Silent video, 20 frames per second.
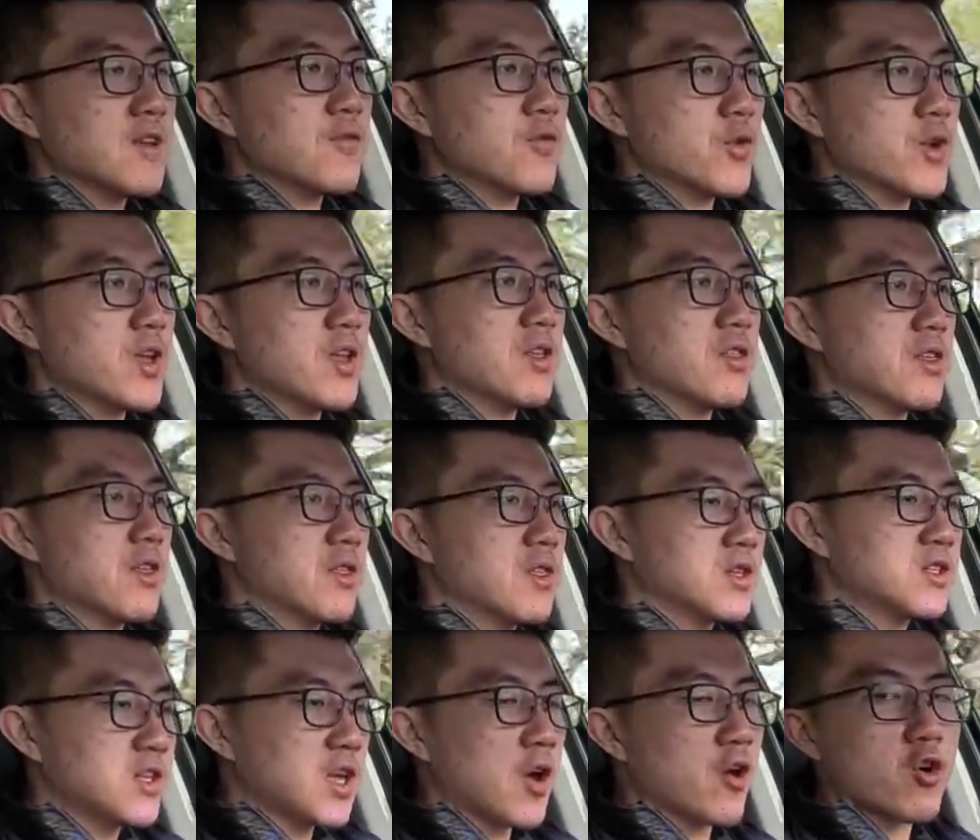live with
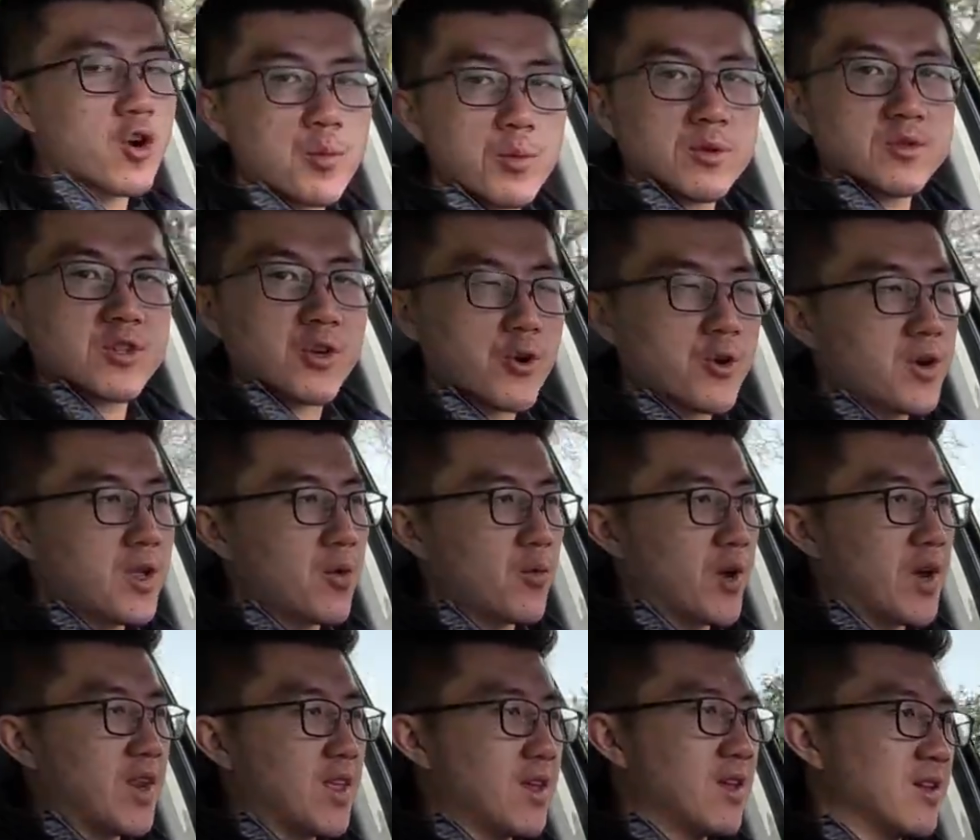the terrible turning
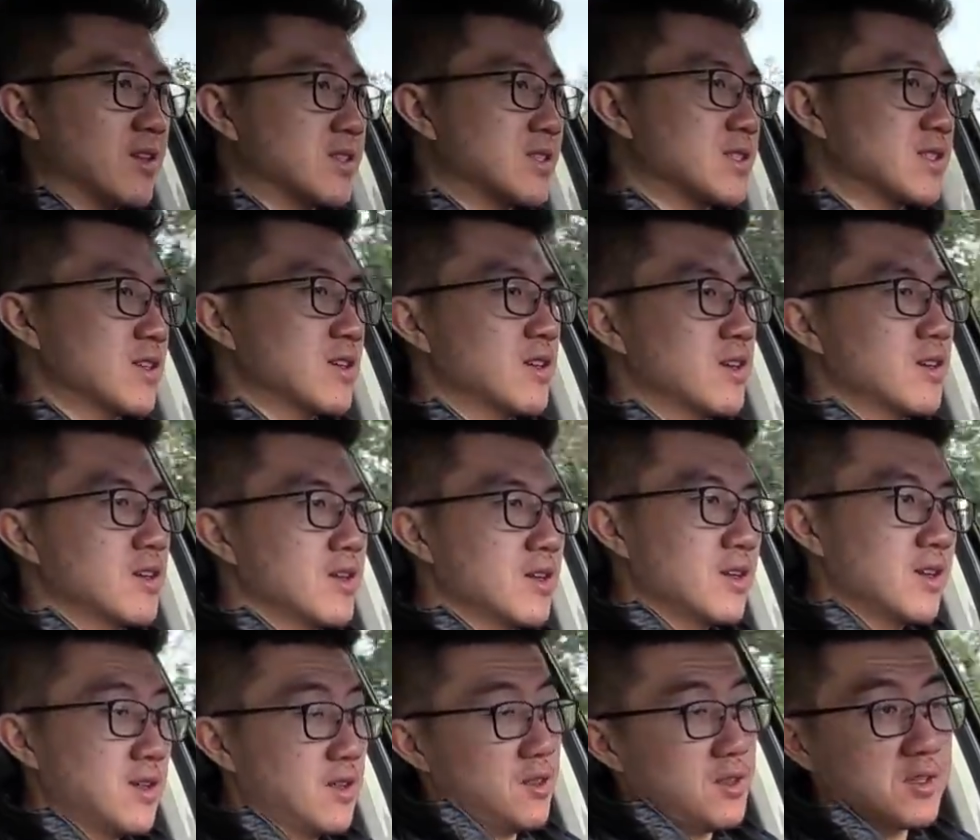radius,
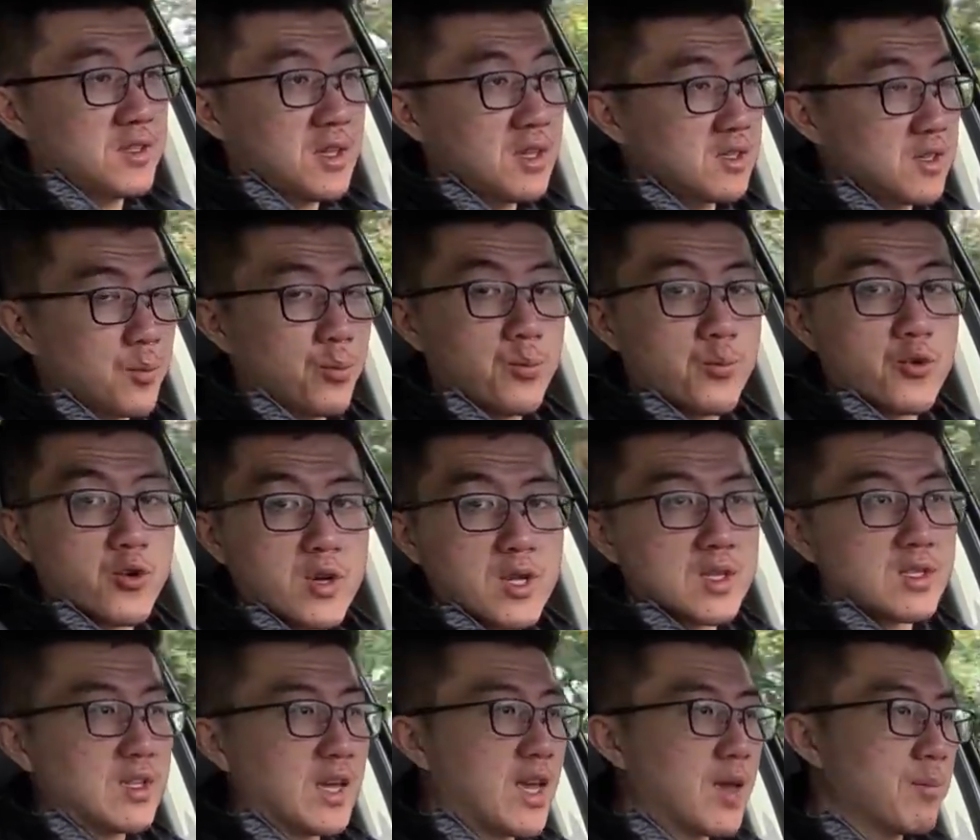this thing's a
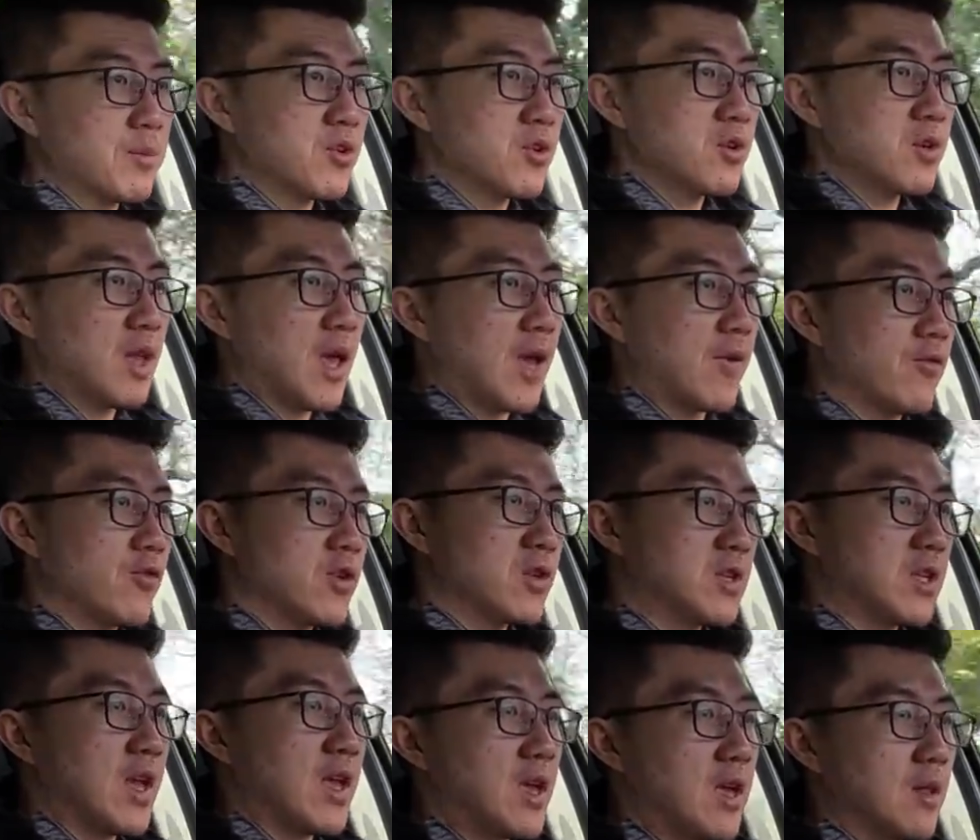pretty damn good
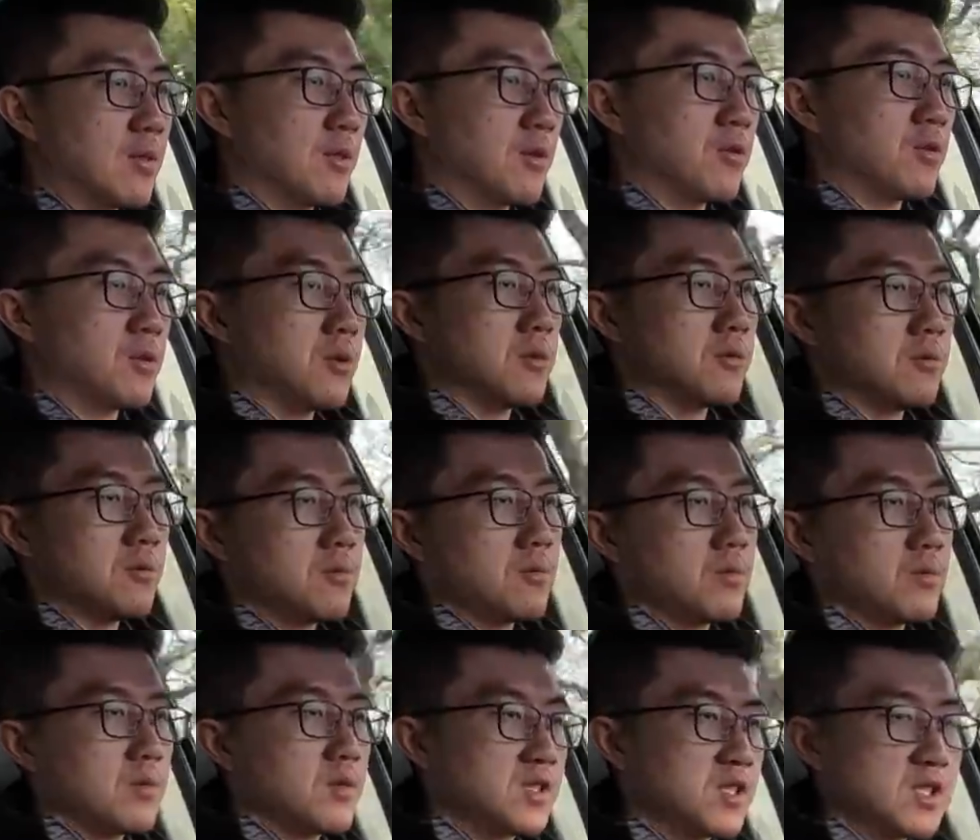everyday little
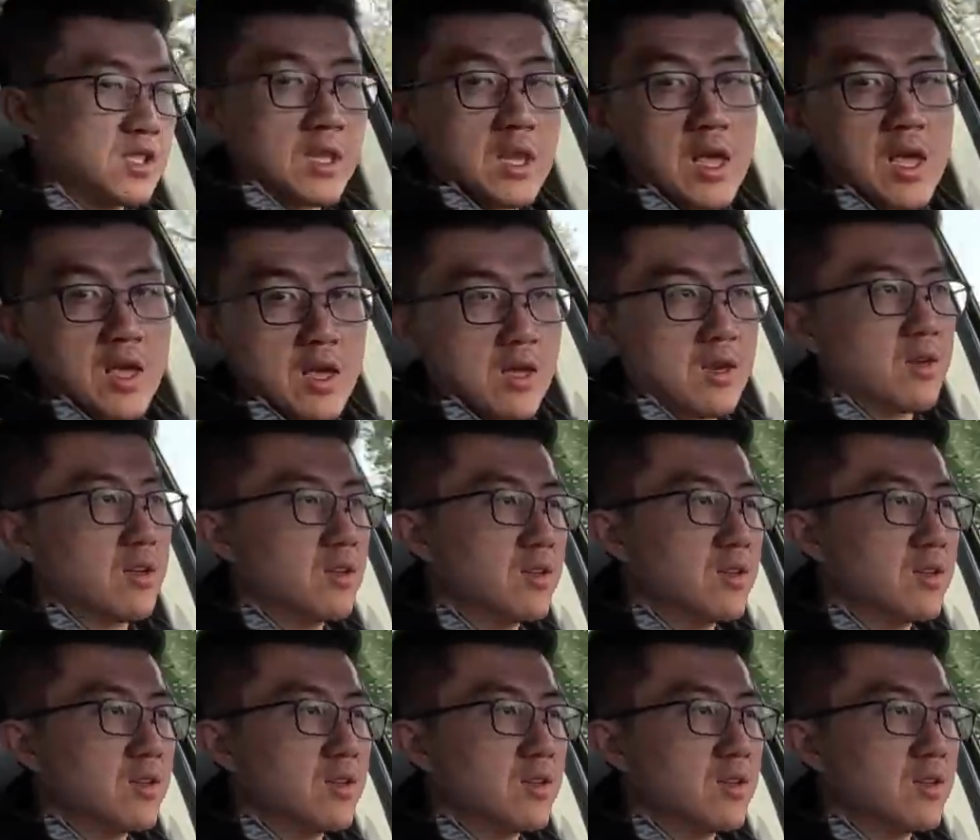sedan.